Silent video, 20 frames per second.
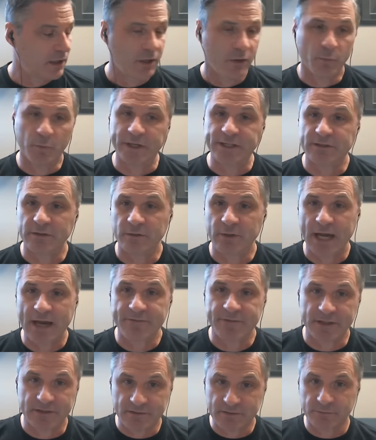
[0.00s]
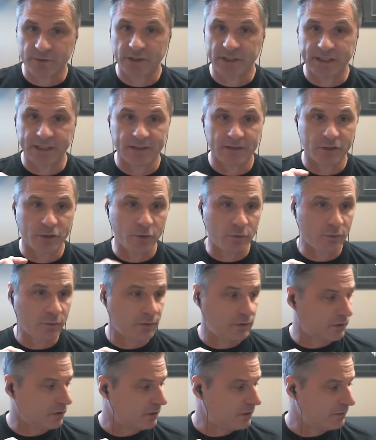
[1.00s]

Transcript: We do have these really cool